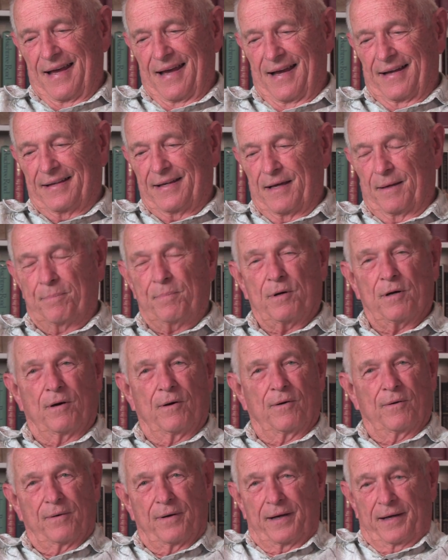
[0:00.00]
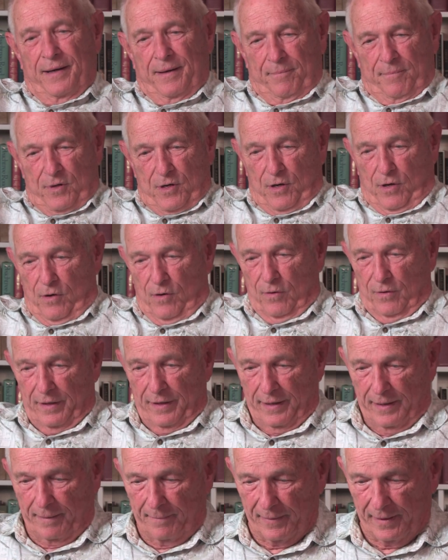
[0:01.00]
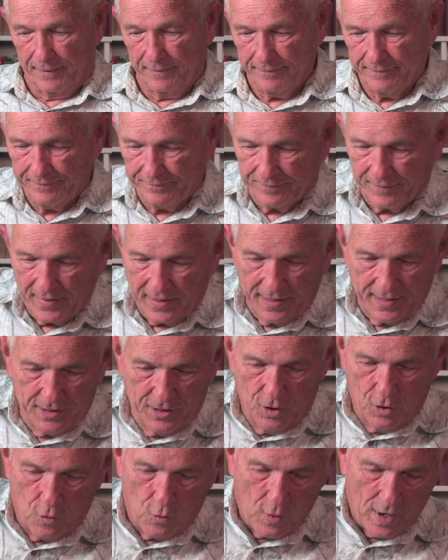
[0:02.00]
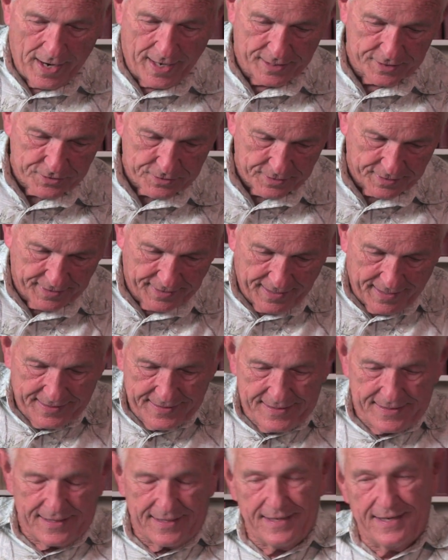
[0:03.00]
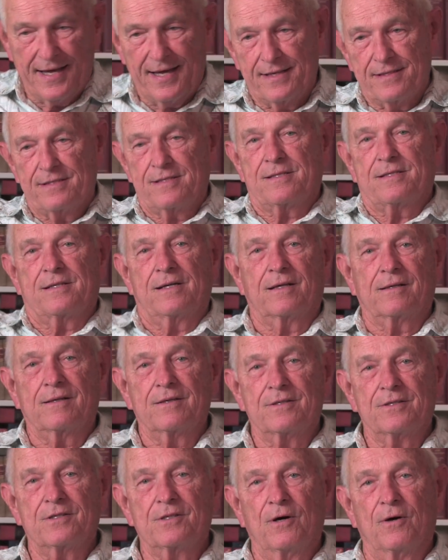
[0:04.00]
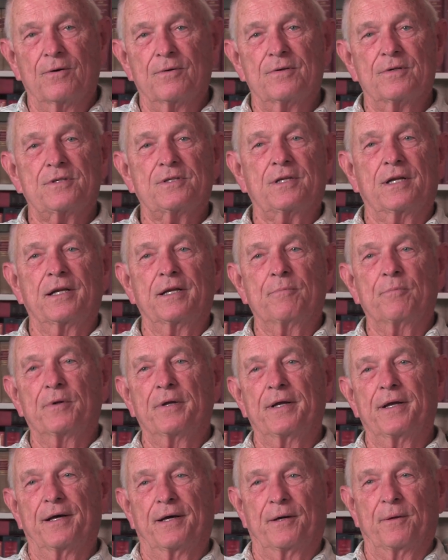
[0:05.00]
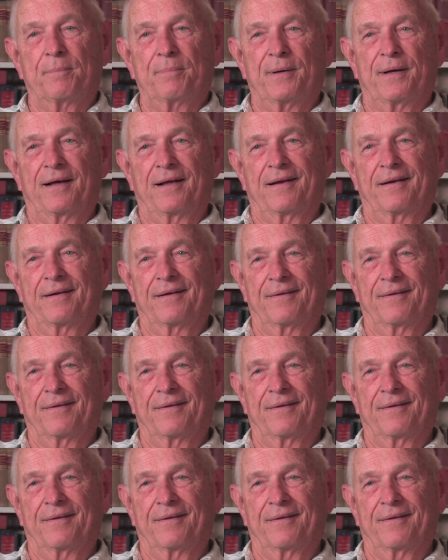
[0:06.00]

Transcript: I kept calling him, and no answer. And I said, "That sucker's gone to sleep with the autopilot